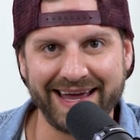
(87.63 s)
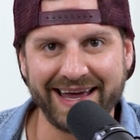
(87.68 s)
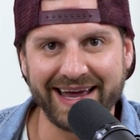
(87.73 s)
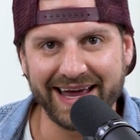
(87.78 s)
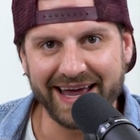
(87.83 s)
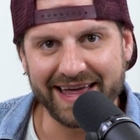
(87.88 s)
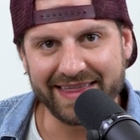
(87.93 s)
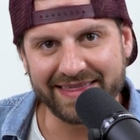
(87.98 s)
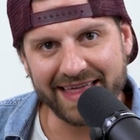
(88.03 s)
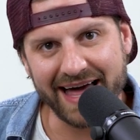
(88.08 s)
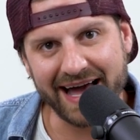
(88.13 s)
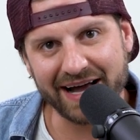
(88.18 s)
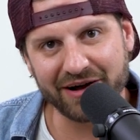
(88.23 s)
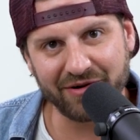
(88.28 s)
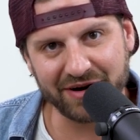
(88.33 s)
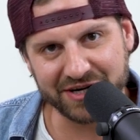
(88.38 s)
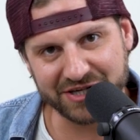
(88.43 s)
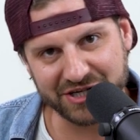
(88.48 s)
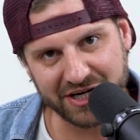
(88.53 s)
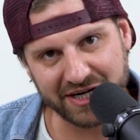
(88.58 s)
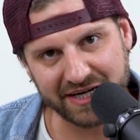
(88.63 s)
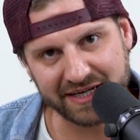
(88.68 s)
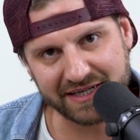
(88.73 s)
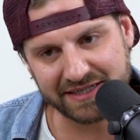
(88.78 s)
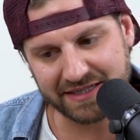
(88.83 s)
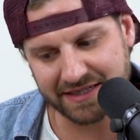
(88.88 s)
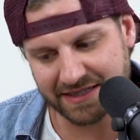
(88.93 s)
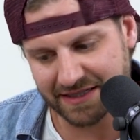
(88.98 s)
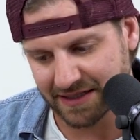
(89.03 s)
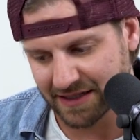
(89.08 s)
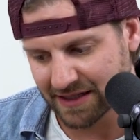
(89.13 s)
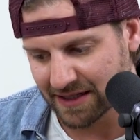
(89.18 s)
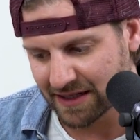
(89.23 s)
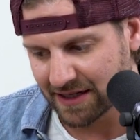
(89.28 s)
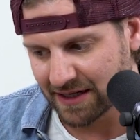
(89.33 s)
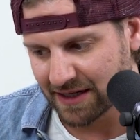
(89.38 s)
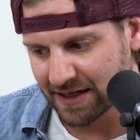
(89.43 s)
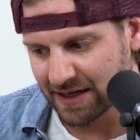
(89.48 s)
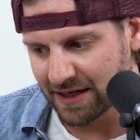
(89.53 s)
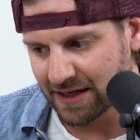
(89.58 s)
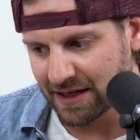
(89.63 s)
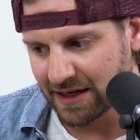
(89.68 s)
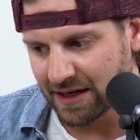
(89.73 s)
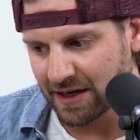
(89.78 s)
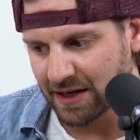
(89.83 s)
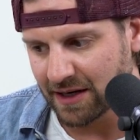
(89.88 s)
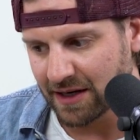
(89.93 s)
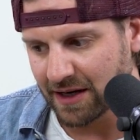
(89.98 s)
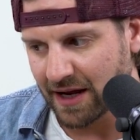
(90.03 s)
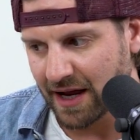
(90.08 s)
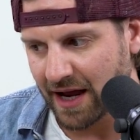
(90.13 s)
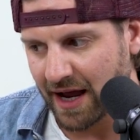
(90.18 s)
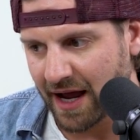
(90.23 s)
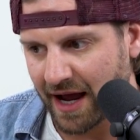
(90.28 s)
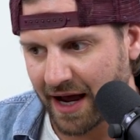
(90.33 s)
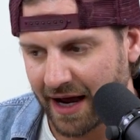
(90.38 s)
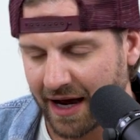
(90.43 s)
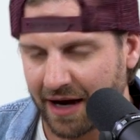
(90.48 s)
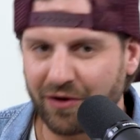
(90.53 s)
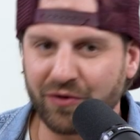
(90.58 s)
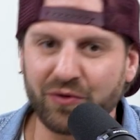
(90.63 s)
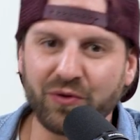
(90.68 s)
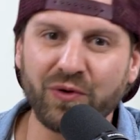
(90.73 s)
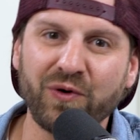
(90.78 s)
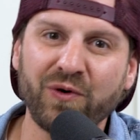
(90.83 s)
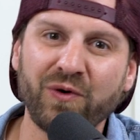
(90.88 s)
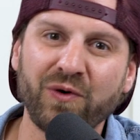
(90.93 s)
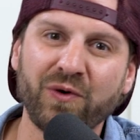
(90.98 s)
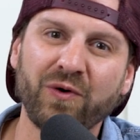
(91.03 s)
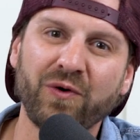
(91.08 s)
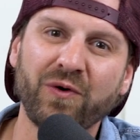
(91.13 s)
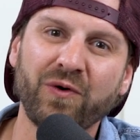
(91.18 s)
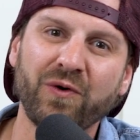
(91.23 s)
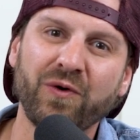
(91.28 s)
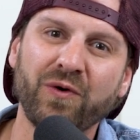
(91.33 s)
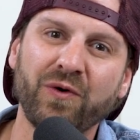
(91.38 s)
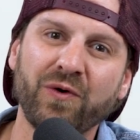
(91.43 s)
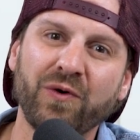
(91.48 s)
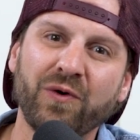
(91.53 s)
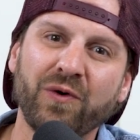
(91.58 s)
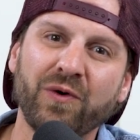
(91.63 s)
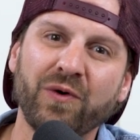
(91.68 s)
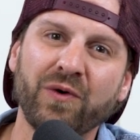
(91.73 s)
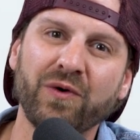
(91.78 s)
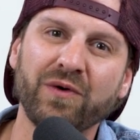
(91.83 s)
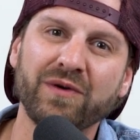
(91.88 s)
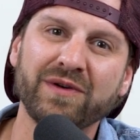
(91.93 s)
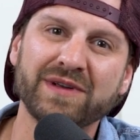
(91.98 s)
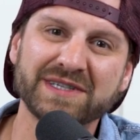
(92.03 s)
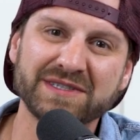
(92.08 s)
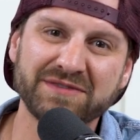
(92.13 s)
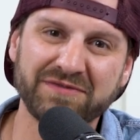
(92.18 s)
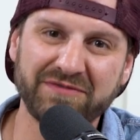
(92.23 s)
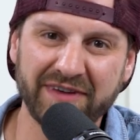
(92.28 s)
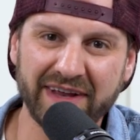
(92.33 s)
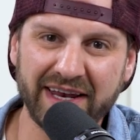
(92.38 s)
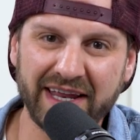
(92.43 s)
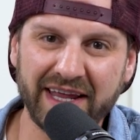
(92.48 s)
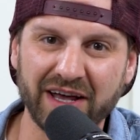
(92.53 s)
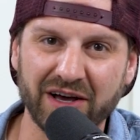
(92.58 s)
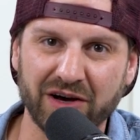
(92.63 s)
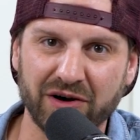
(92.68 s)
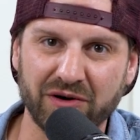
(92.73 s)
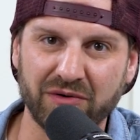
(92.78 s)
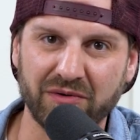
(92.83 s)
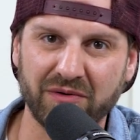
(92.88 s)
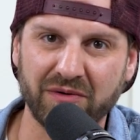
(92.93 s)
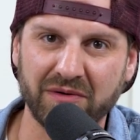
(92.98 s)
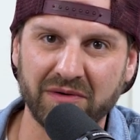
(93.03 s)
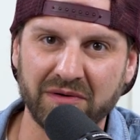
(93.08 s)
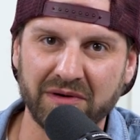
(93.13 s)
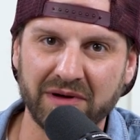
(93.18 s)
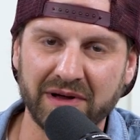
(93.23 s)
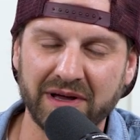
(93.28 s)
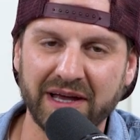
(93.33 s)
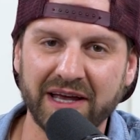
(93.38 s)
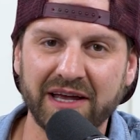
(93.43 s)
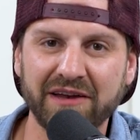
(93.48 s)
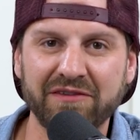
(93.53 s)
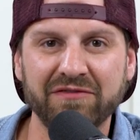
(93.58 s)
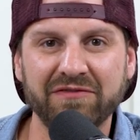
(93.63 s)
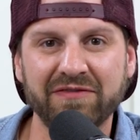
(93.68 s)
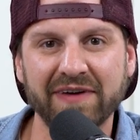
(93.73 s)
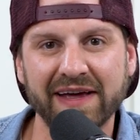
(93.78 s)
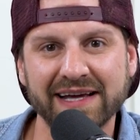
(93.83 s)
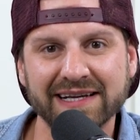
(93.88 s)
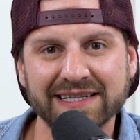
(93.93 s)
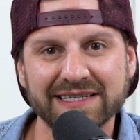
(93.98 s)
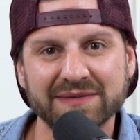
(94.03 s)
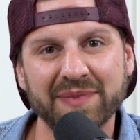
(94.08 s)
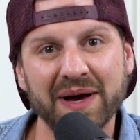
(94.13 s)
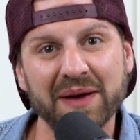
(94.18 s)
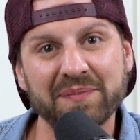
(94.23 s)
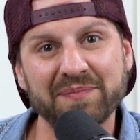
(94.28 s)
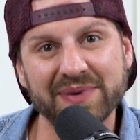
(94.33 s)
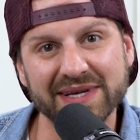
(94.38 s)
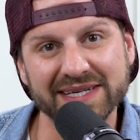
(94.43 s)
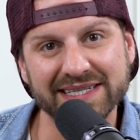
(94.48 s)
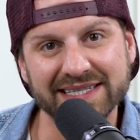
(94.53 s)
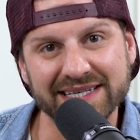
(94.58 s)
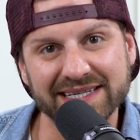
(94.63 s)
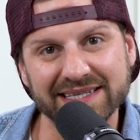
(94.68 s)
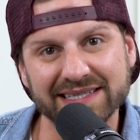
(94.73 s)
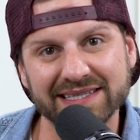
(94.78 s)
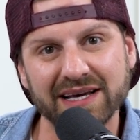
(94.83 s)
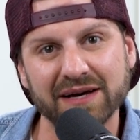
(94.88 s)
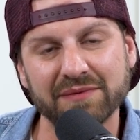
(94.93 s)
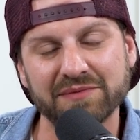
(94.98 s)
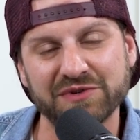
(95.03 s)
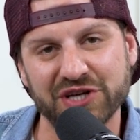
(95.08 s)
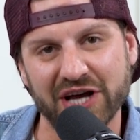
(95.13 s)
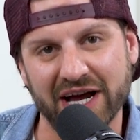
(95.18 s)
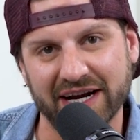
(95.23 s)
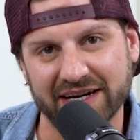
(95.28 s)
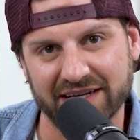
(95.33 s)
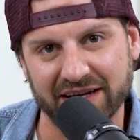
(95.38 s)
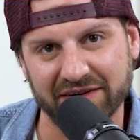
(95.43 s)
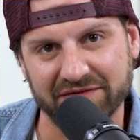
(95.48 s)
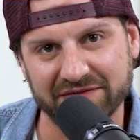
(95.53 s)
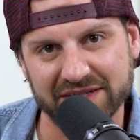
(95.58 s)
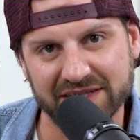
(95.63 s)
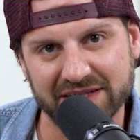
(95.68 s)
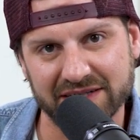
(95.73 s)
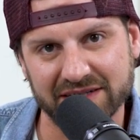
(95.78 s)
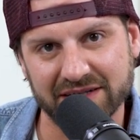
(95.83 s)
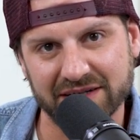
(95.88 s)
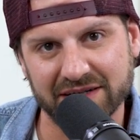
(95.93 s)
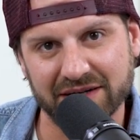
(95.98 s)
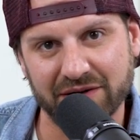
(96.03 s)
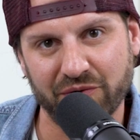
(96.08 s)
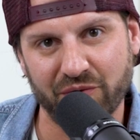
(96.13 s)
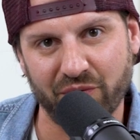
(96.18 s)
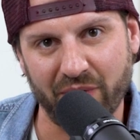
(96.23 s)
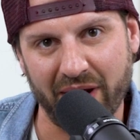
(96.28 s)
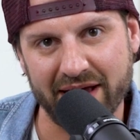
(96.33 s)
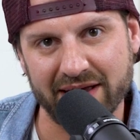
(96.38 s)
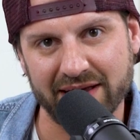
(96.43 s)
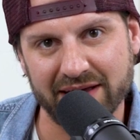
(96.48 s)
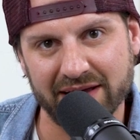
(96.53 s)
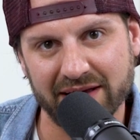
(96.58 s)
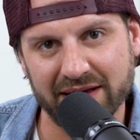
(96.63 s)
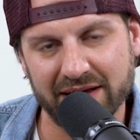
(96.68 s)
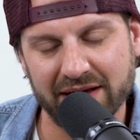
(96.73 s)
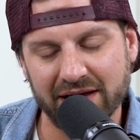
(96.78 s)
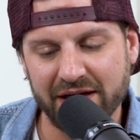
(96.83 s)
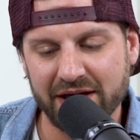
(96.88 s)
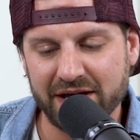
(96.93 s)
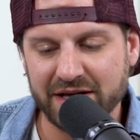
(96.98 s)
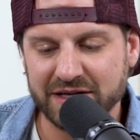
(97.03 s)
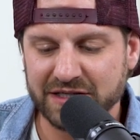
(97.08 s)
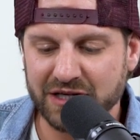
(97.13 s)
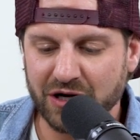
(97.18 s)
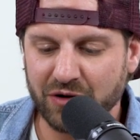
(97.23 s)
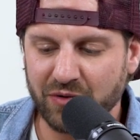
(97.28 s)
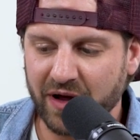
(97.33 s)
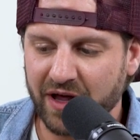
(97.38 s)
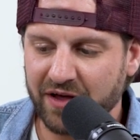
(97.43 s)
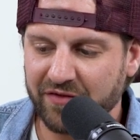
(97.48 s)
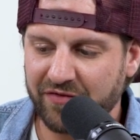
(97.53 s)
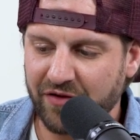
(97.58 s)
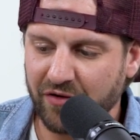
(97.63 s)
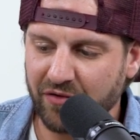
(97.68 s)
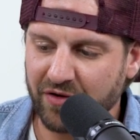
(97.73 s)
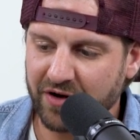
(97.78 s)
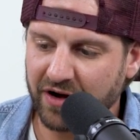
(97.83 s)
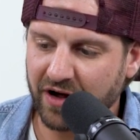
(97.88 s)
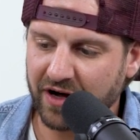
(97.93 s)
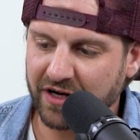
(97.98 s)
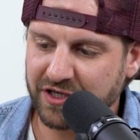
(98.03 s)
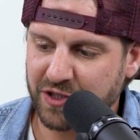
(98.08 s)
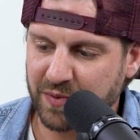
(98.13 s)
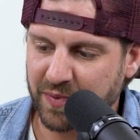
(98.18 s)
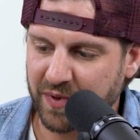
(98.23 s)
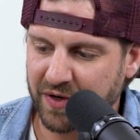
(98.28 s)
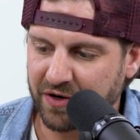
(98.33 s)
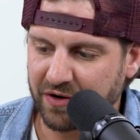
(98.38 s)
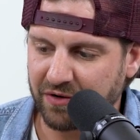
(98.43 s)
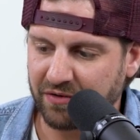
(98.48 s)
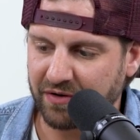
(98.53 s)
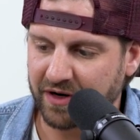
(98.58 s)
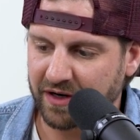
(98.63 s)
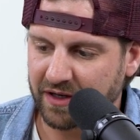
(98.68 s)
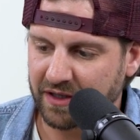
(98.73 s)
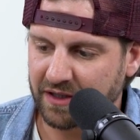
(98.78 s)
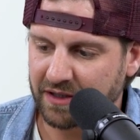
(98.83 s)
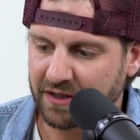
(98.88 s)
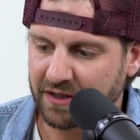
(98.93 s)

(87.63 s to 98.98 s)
And that question is, how does video advance my business objectives, right? So if you're an entrepreneur,